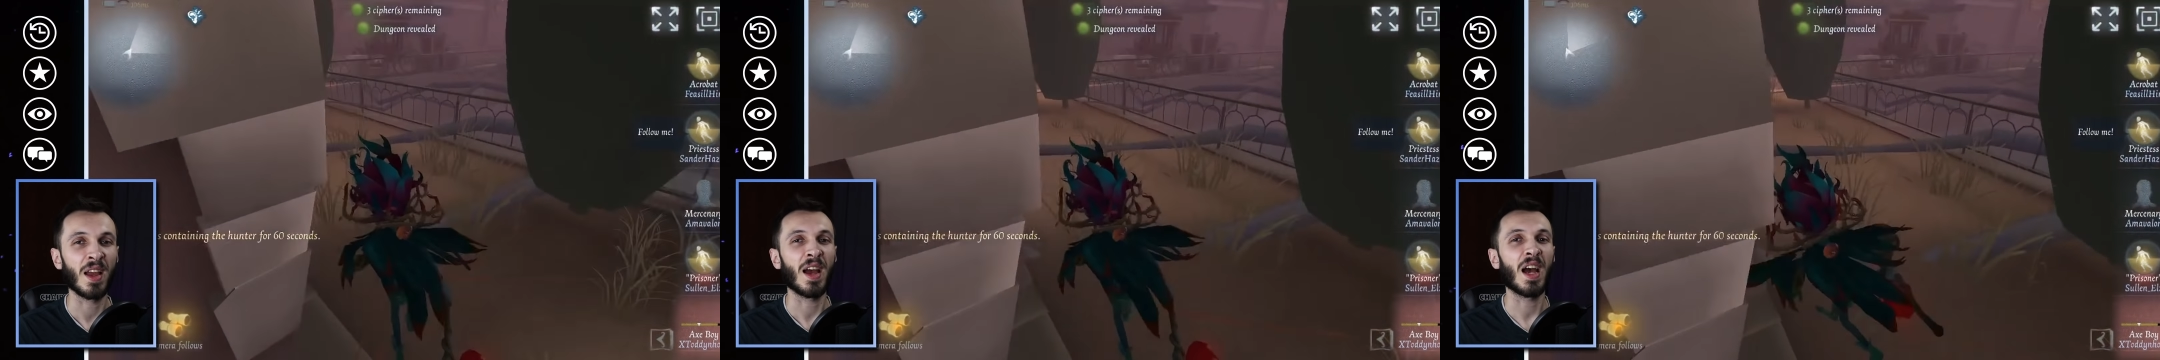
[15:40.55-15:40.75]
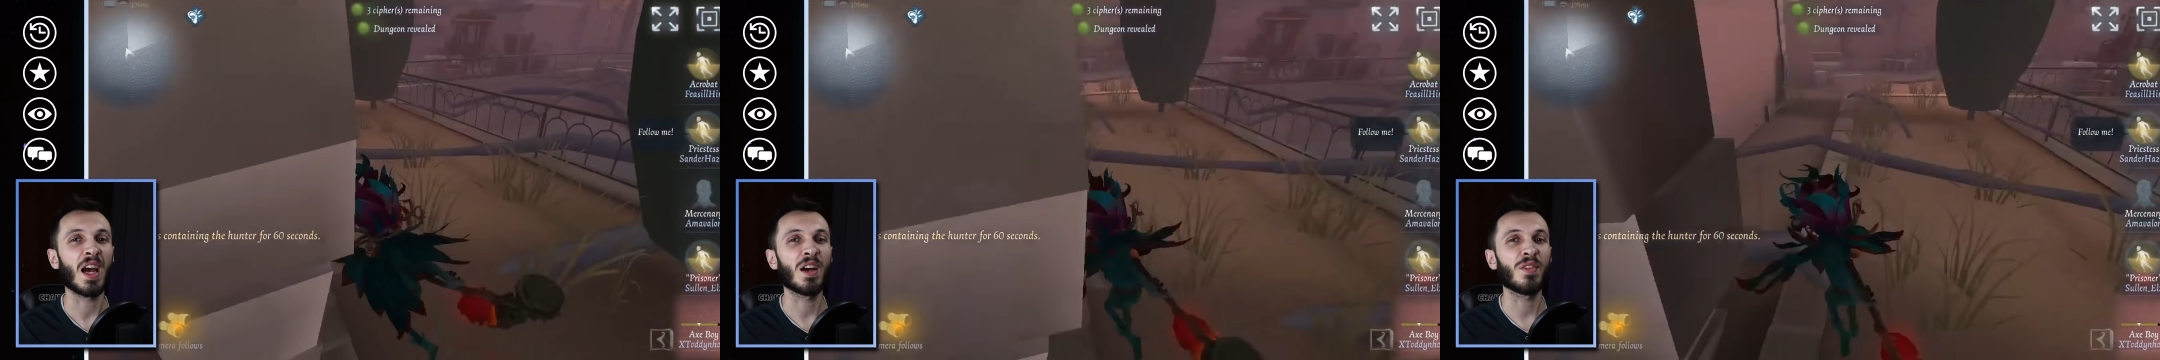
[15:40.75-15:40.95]

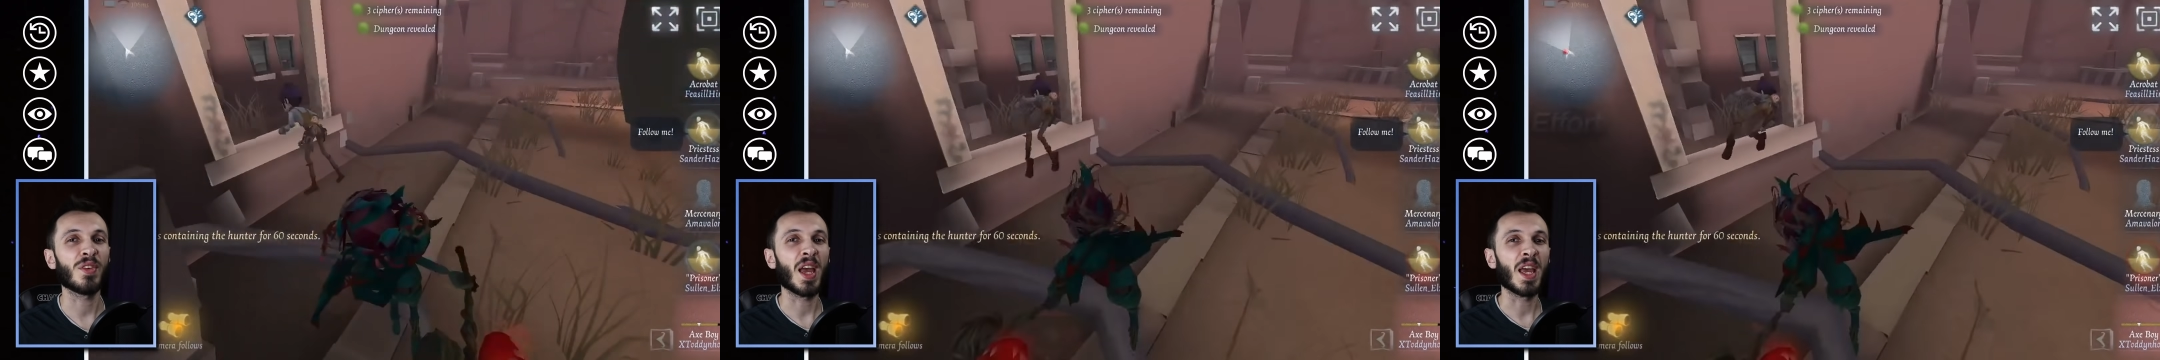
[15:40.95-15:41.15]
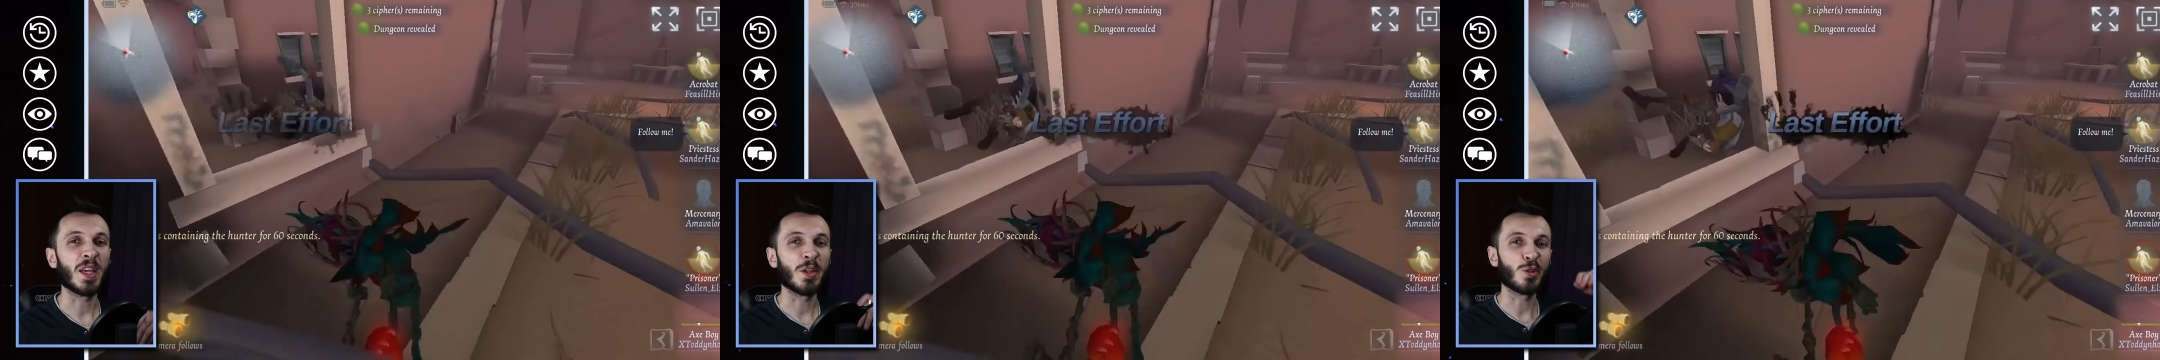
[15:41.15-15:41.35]
Have
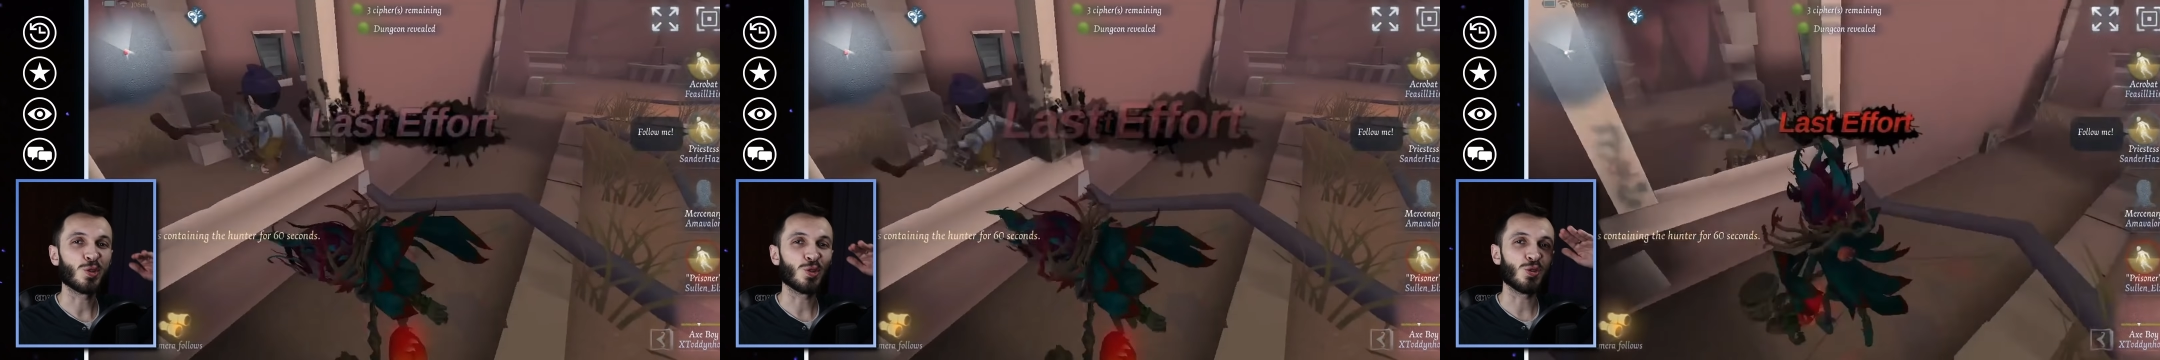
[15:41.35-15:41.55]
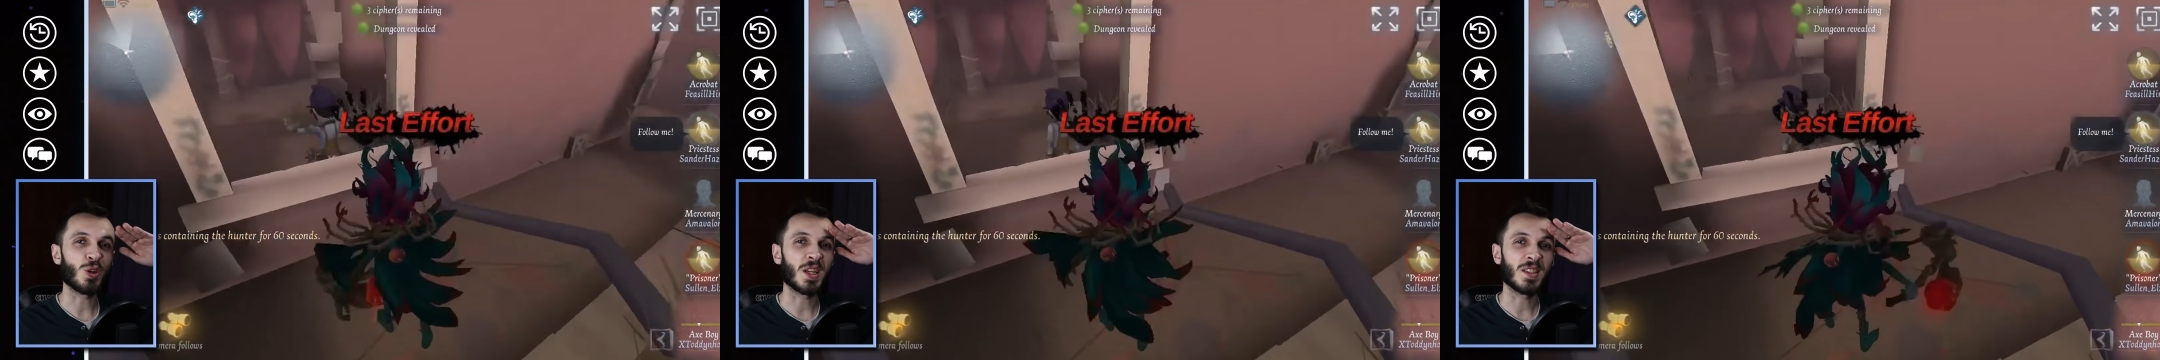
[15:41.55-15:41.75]
a
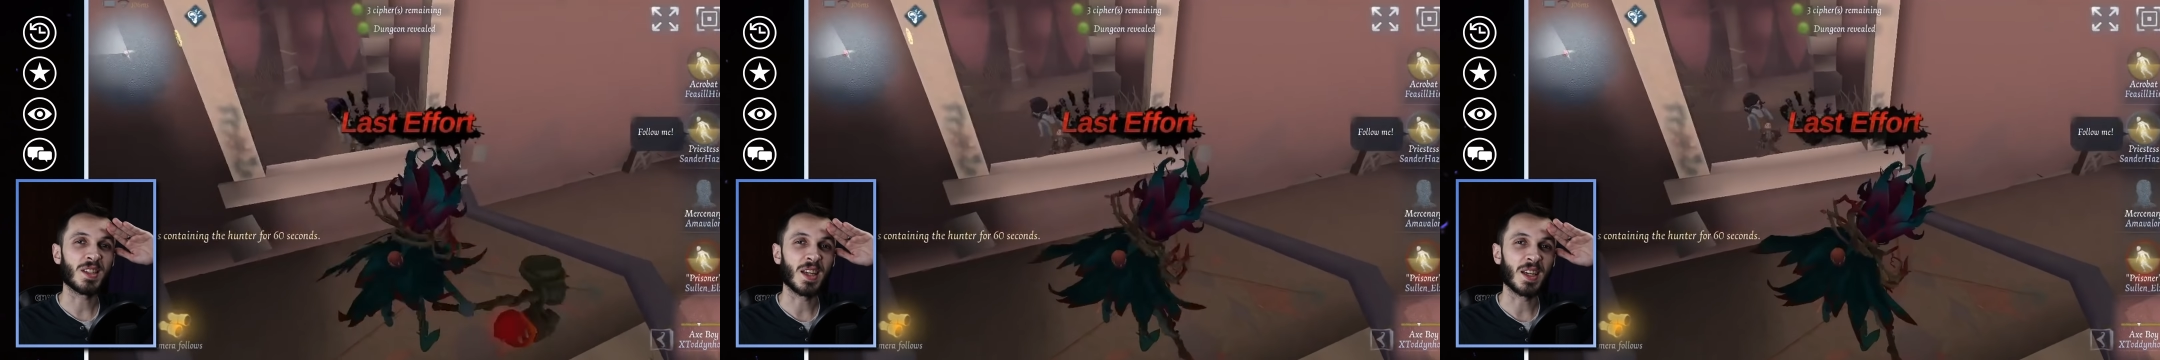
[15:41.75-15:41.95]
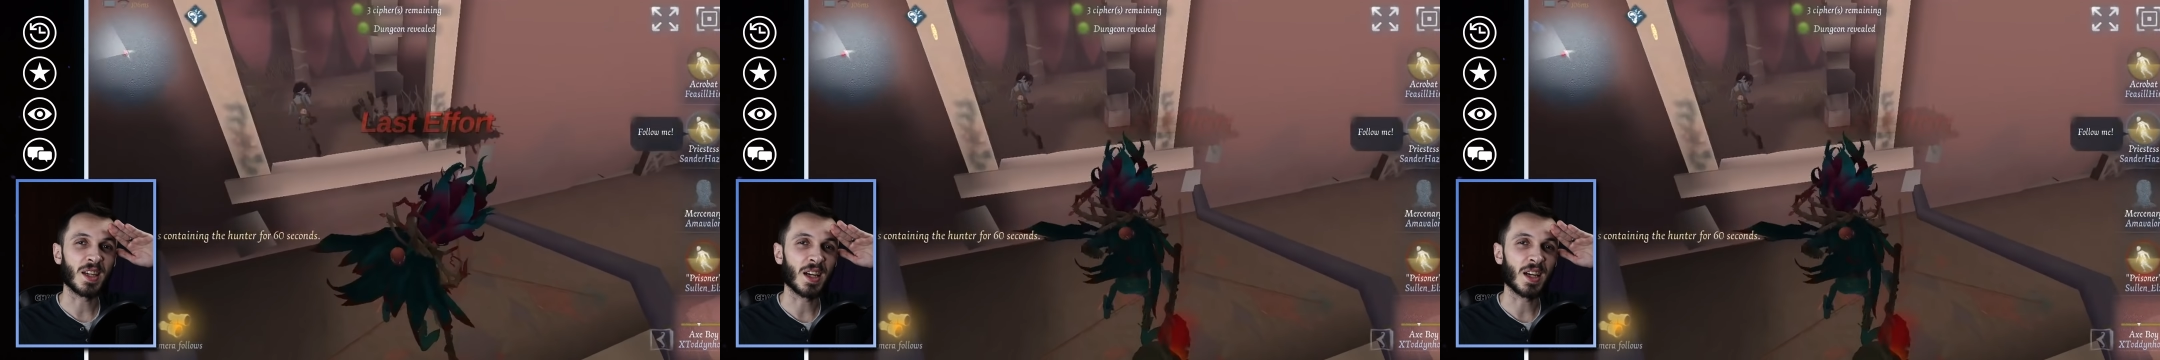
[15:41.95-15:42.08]
great day,